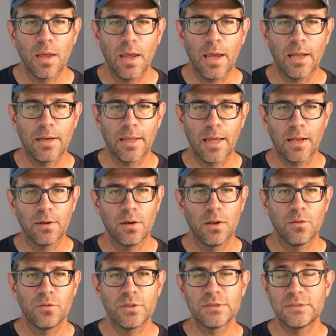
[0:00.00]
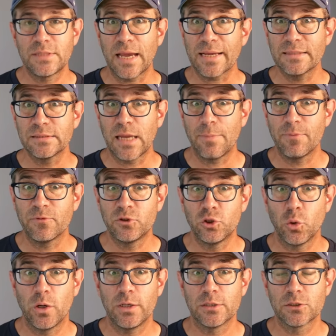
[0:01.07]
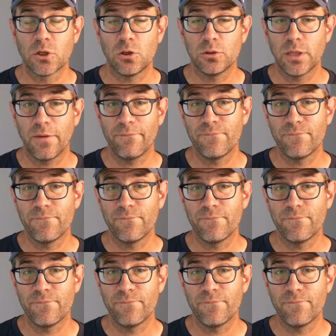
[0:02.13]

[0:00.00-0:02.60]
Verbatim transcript: And again, this second type of join is called a